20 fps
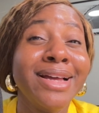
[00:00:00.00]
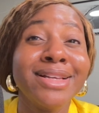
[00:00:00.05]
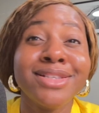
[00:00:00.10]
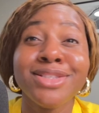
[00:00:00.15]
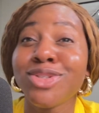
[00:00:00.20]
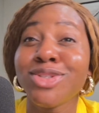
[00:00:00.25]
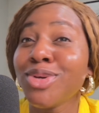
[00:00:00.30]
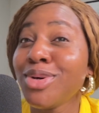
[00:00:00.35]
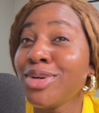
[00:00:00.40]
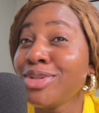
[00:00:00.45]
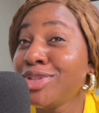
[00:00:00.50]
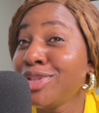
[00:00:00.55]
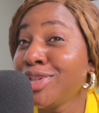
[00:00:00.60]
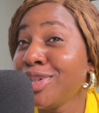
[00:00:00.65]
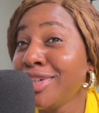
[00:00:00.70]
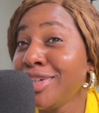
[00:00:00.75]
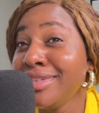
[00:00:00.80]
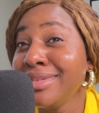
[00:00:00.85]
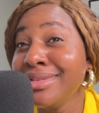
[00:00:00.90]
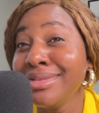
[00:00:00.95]

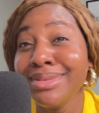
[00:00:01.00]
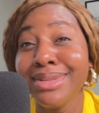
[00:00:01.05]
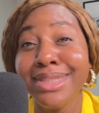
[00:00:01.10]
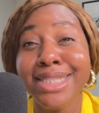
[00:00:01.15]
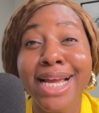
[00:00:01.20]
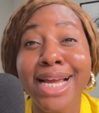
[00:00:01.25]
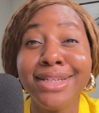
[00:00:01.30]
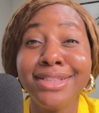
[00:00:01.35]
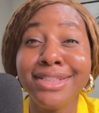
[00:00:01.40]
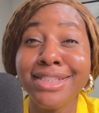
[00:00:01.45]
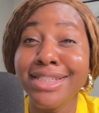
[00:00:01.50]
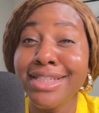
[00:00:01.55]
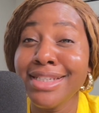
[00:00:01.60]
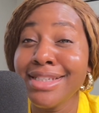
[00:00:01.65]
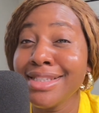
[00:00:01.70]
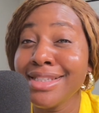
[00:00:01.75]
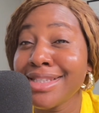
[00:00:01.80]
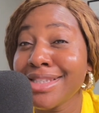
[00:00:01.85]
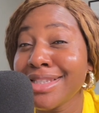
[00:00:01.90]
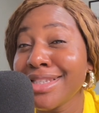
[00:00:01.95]
surgeon,
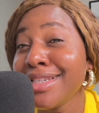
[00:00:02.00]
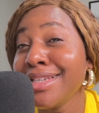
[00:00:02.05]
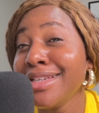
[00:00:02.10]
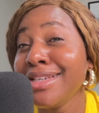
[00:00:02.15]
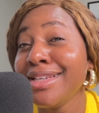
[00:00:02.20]
dentist,